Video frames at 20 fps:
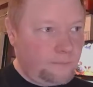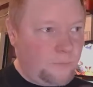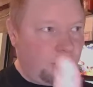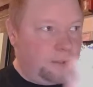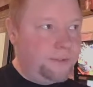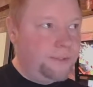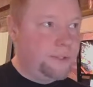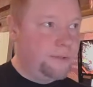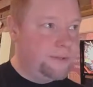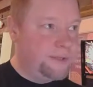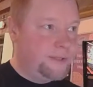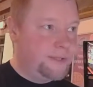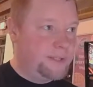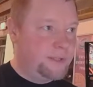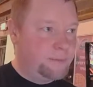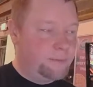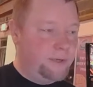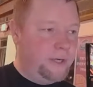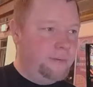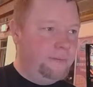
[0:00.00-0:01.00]
So this is the
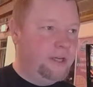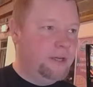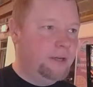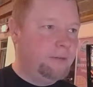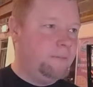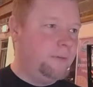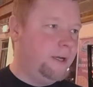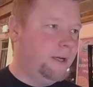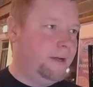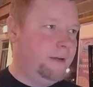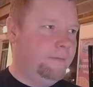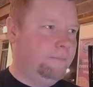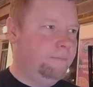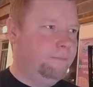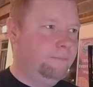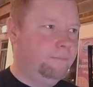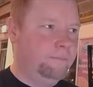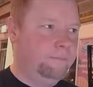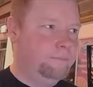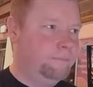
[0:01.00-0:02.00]
premium.
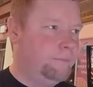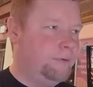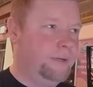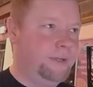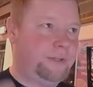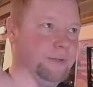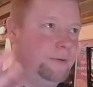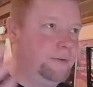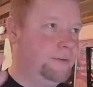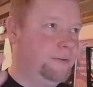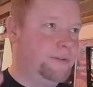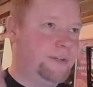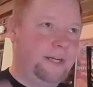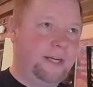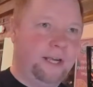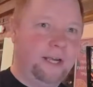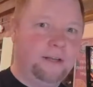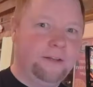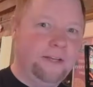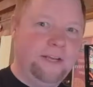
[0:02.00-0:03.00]
I'm pretty sure there's like
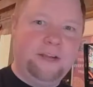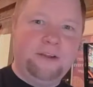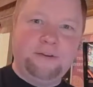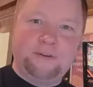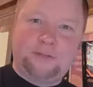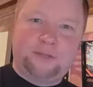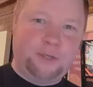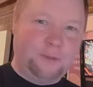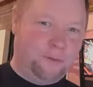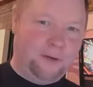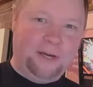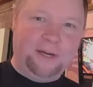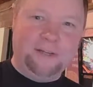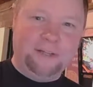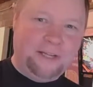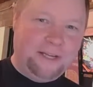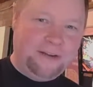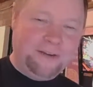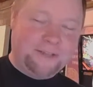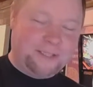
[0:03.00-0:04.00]
an LE or Super
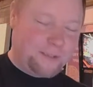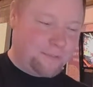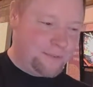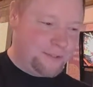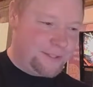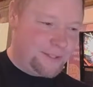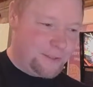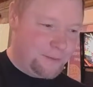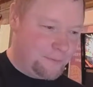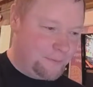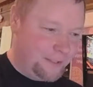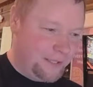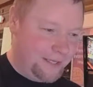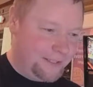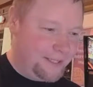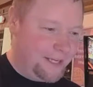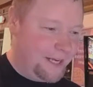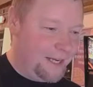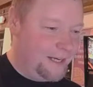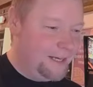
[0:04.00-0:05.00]
LE or something stupid like
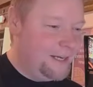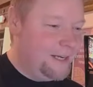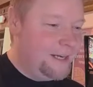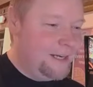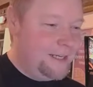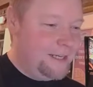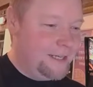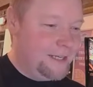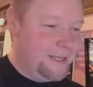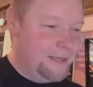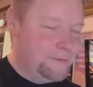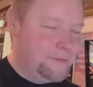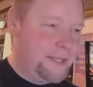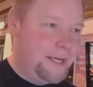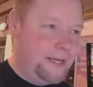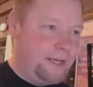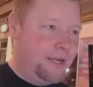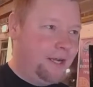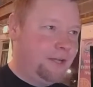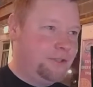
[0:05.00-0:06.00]
that. It's
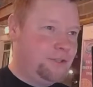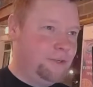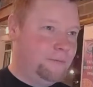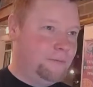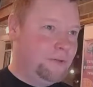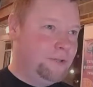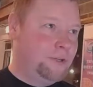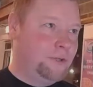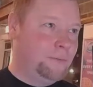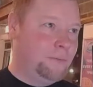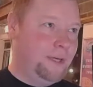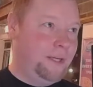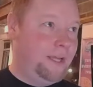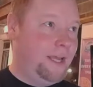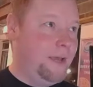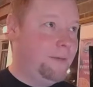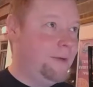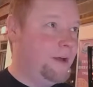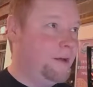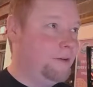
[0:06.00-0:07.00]
kind of controversial when it
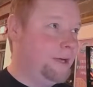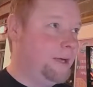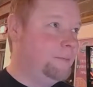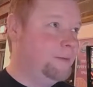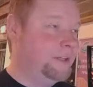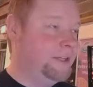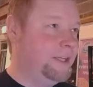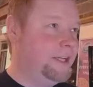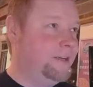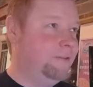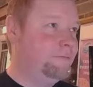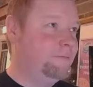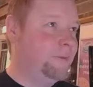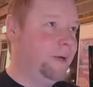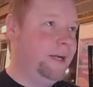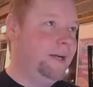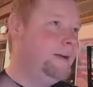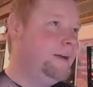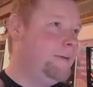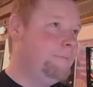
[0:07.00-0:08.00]
came out, I believe,
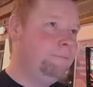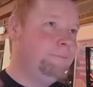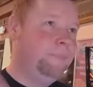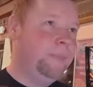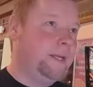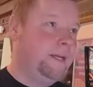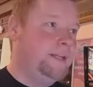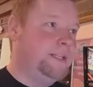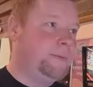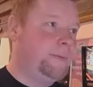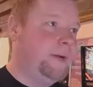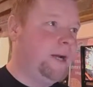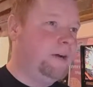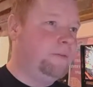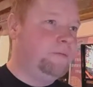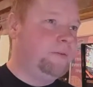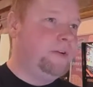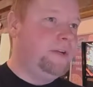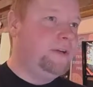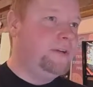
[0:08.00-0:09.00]
but it's been out
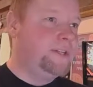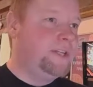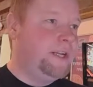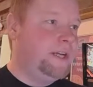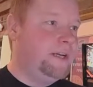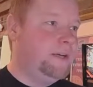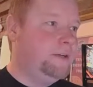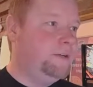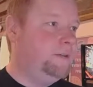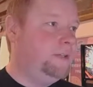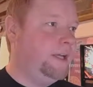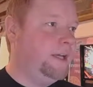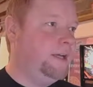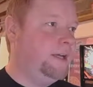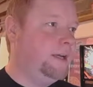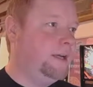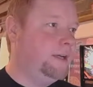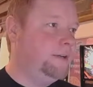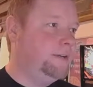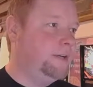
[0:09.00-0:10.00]
for years now,
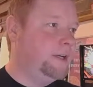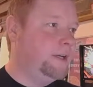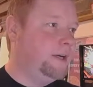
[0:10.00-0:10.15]
and